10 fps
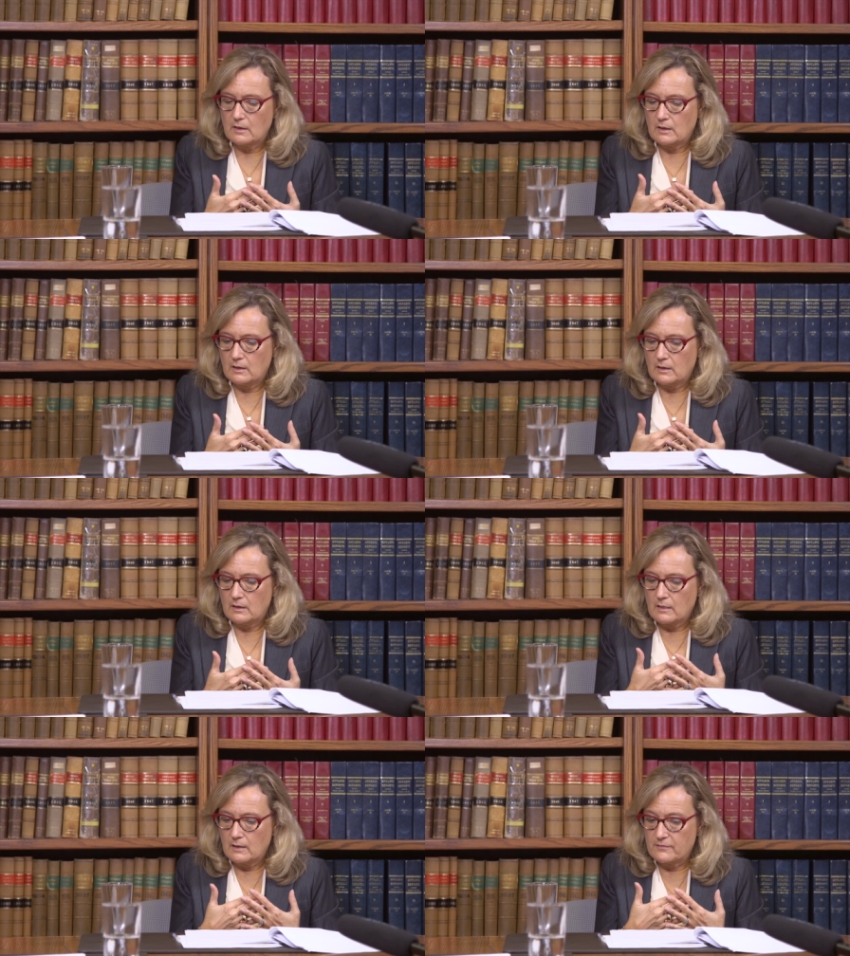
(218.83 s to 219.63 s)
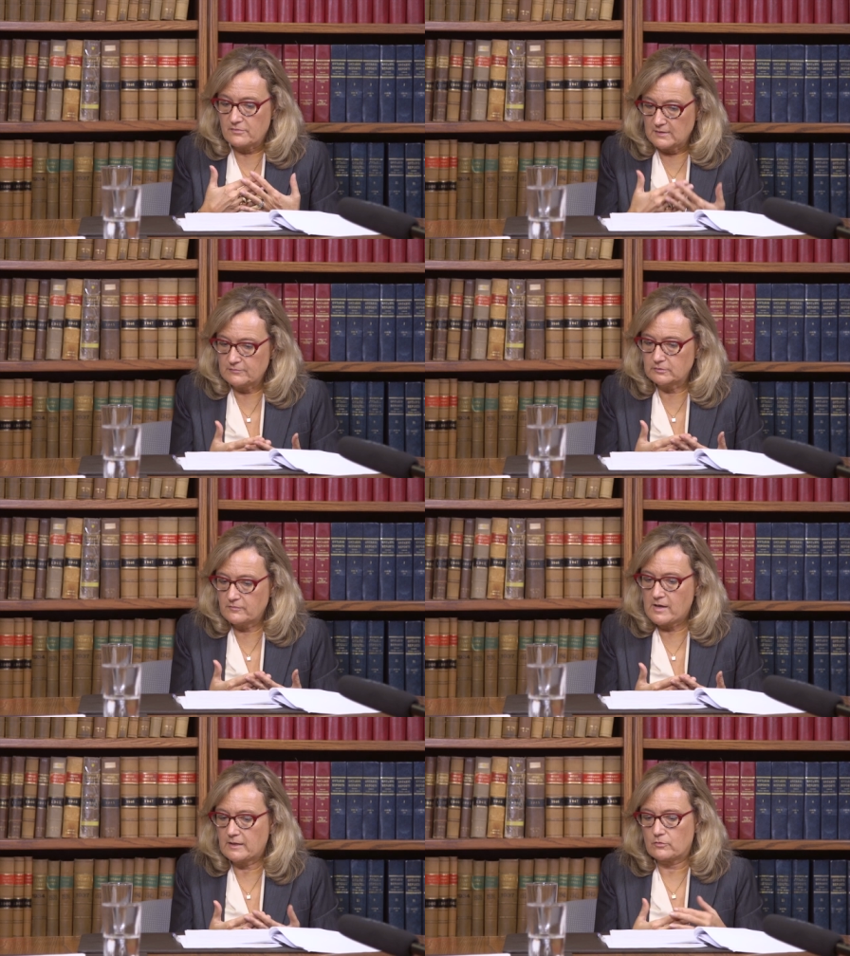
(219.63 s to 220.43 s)
uh, its level
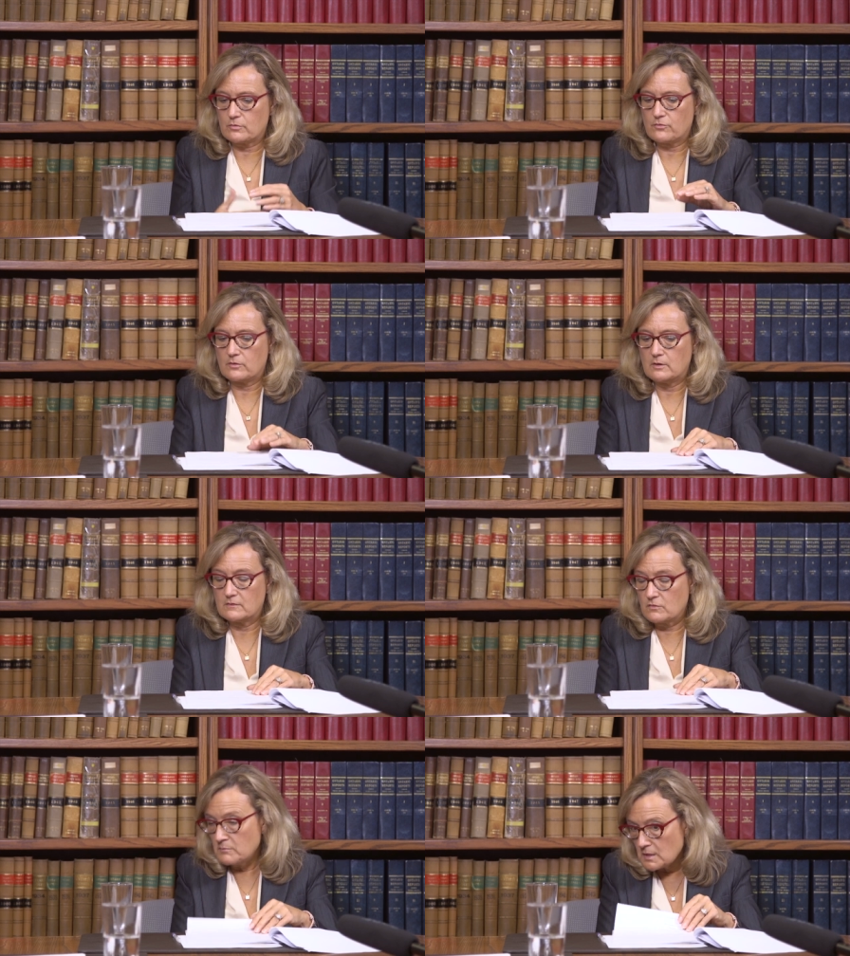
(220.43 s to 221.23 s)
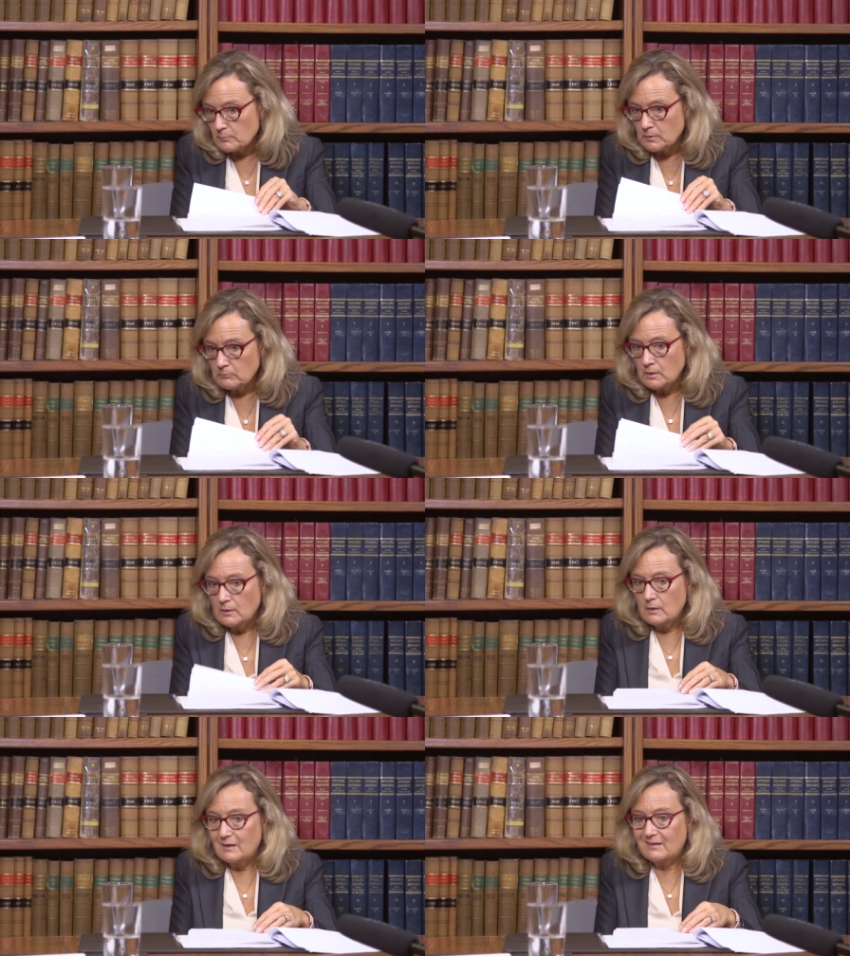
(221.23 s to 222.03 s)
of accuracy, its minimum
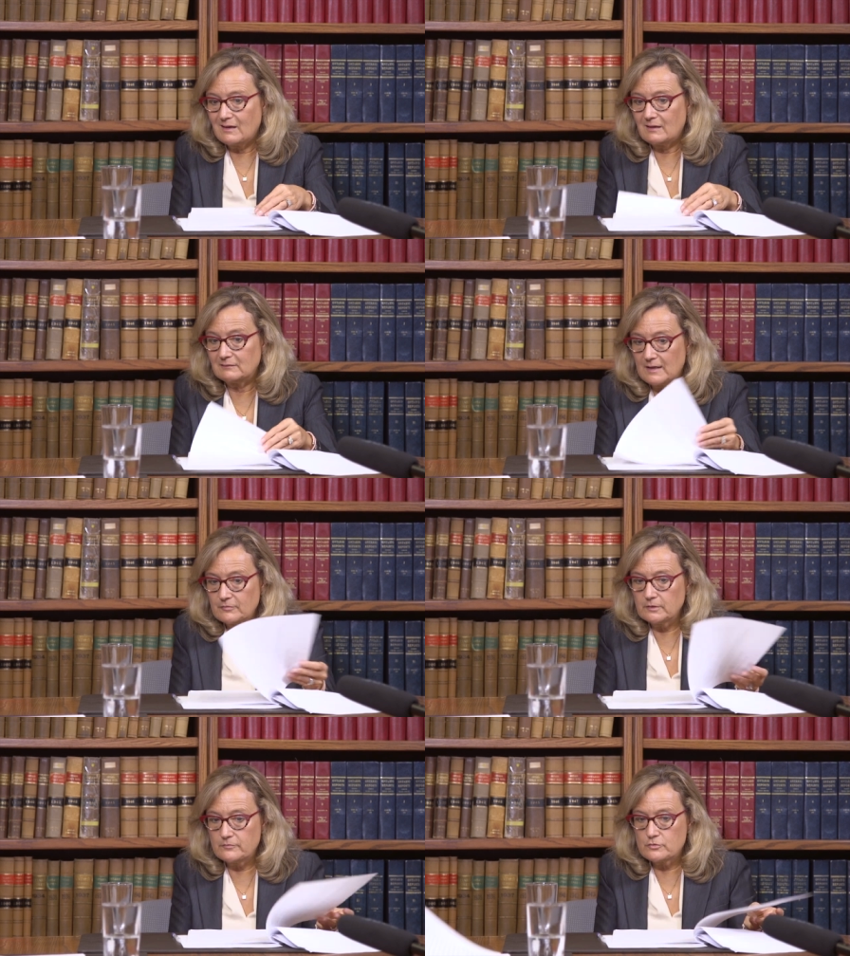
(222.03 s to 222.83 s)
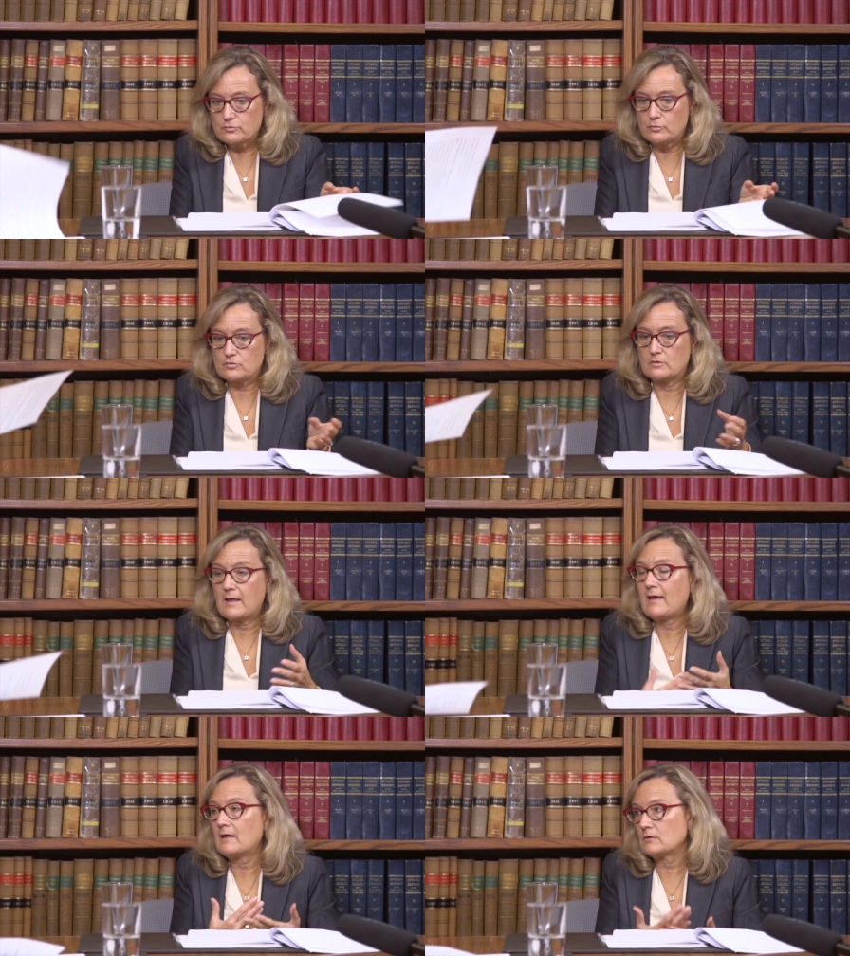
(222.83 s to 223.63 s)
uh, level of
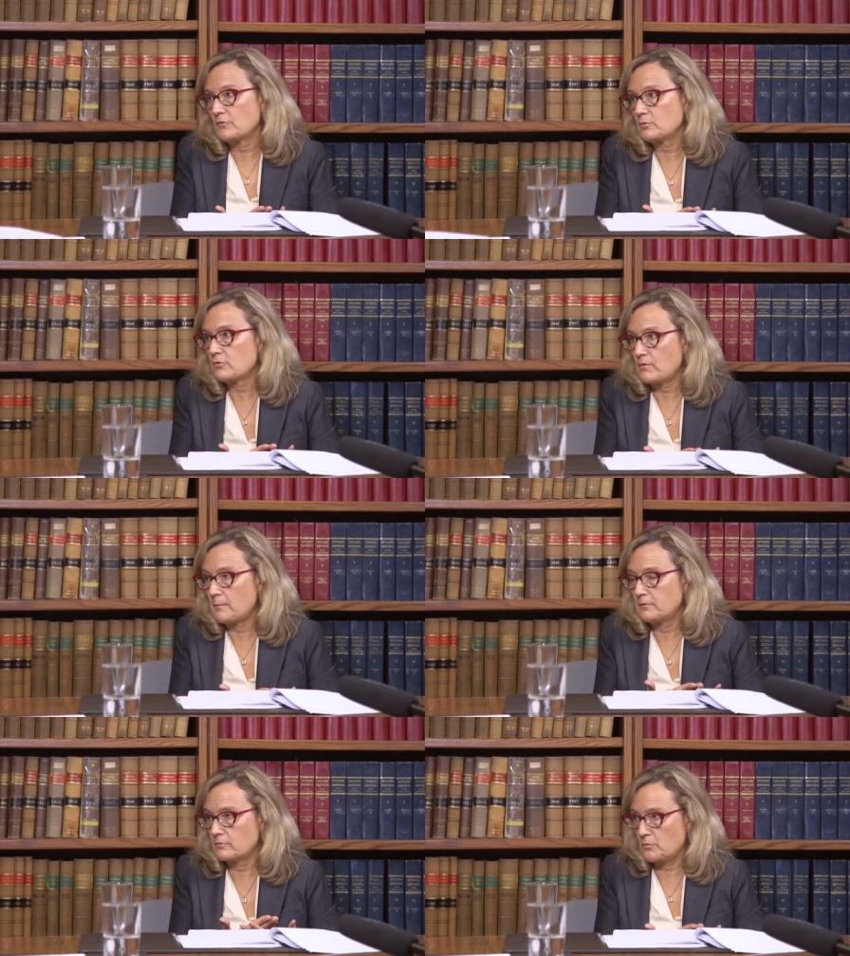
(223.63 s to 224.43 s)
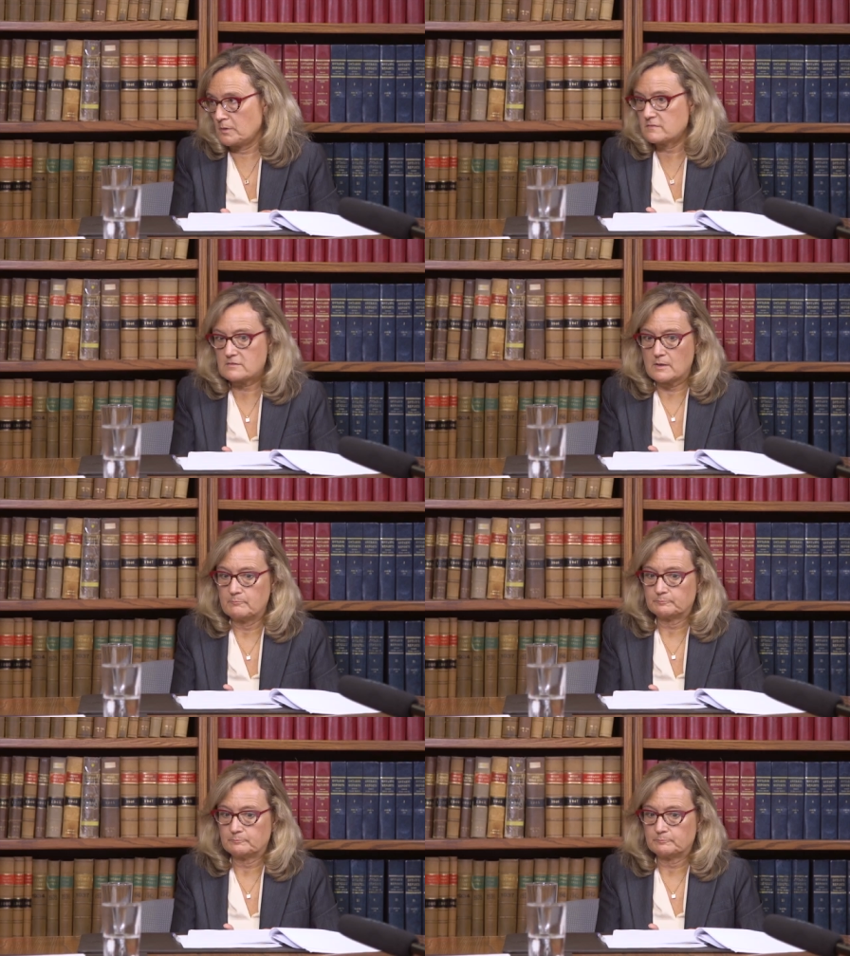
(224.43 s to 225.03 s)
intrusion, and also its rapid response time.